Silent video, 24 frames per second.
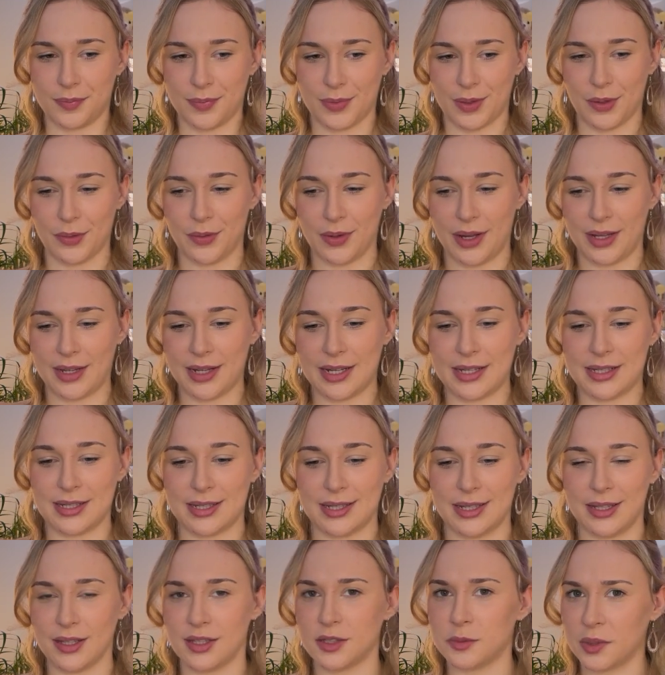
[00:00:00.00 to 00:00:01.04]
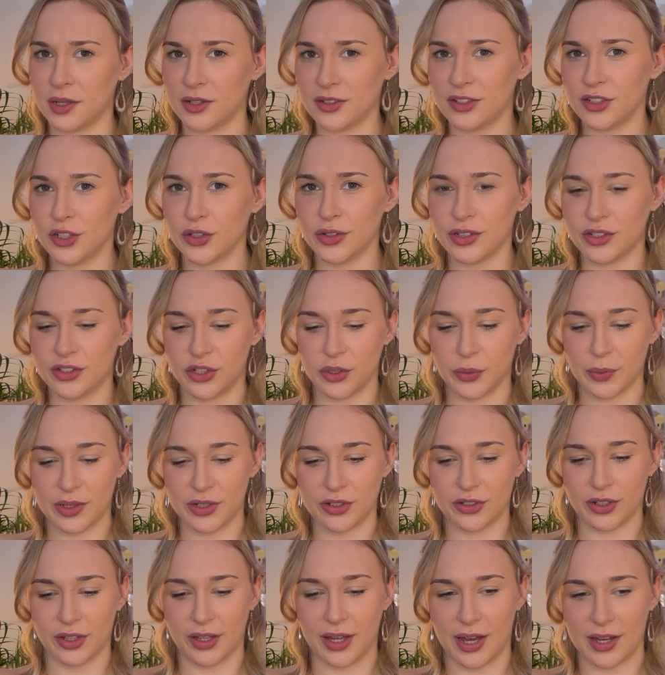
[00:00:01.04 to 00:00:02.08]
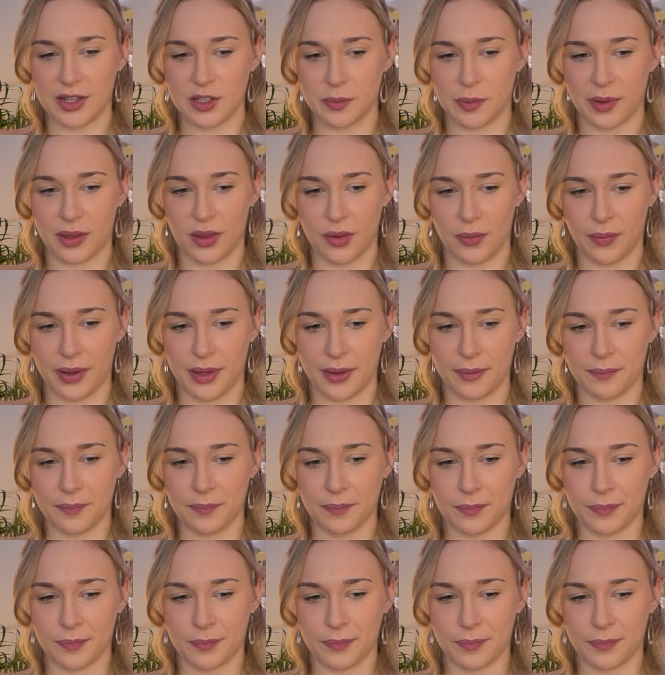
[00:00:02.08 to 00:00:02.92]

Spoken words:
All right, let's see. Especially your intuition, guys, by the way.